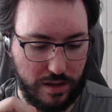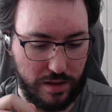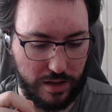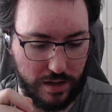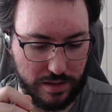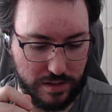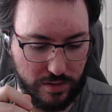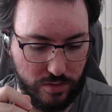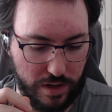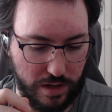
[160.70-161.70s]
it is
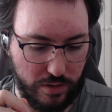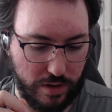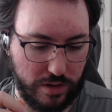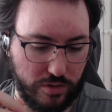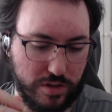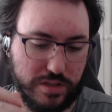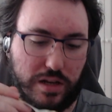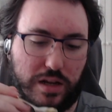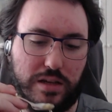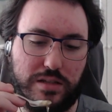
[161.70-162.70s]
really
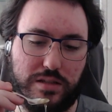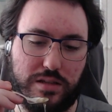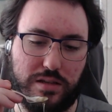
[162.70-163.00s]
crystallized.